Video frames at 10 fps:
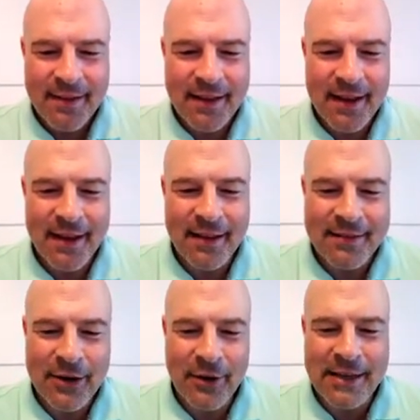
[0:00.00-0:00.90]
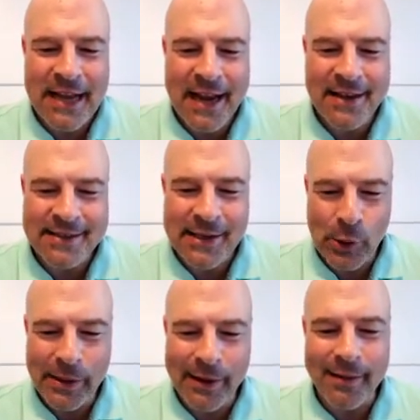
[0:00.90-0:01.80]
and guiding us
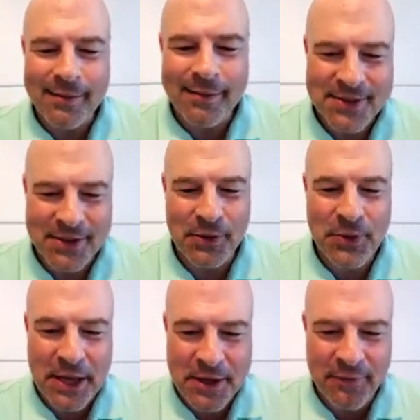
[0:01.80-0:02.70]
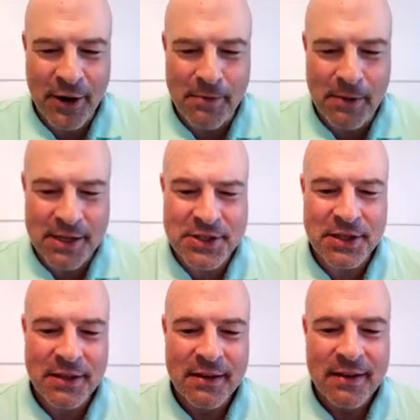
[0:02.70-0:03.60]
home here. So thank you very much.
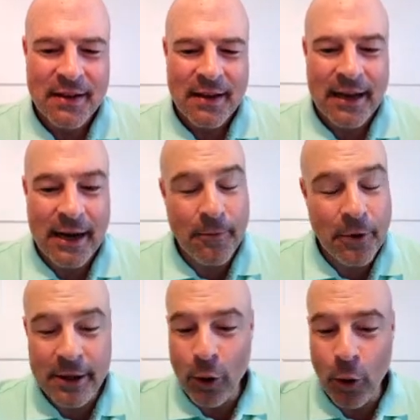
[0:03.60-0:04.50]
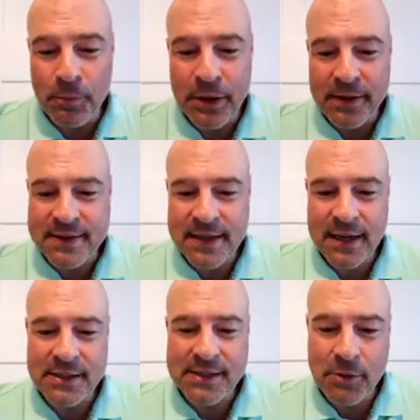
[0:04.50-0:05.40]
And I really hope
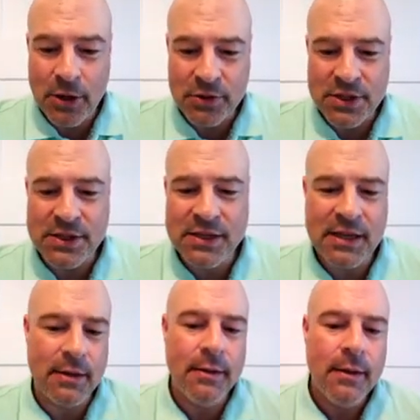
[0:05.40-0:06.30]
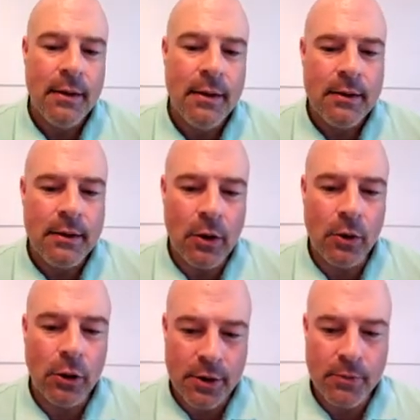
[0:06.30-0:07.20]
that some coaches can,
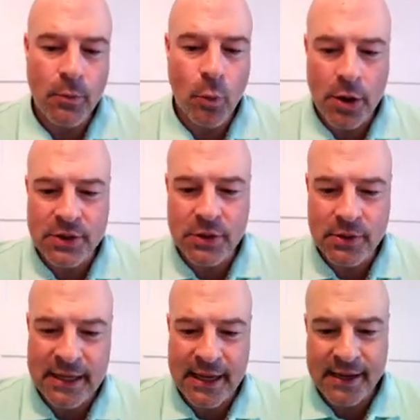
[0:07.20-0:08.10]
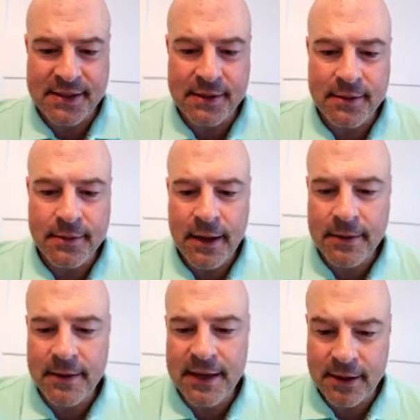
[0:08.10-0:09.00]
learn one or two things and
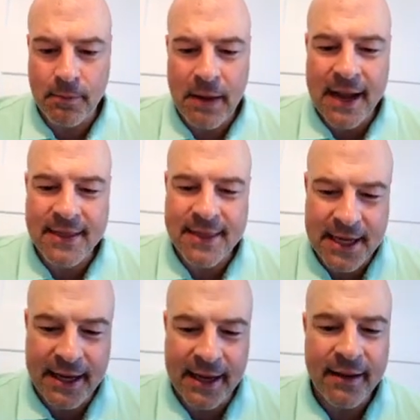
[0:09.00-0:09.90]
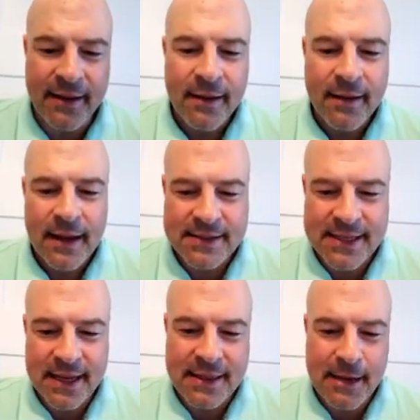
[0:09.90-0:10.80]
get their mind thinking as
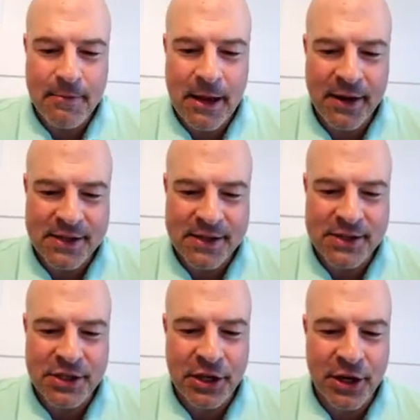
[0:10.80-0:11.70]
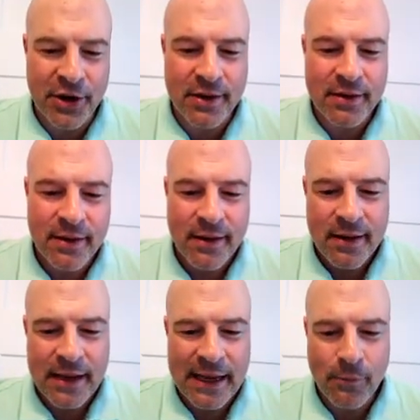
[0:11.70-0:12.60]
they think about next year
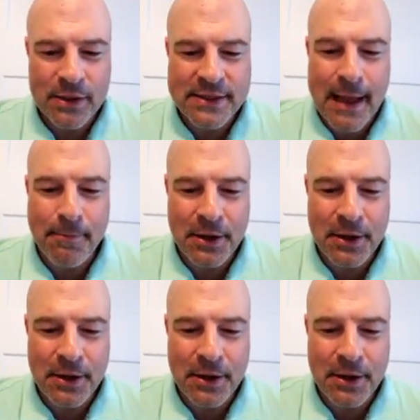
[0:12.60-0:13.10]
and what's happening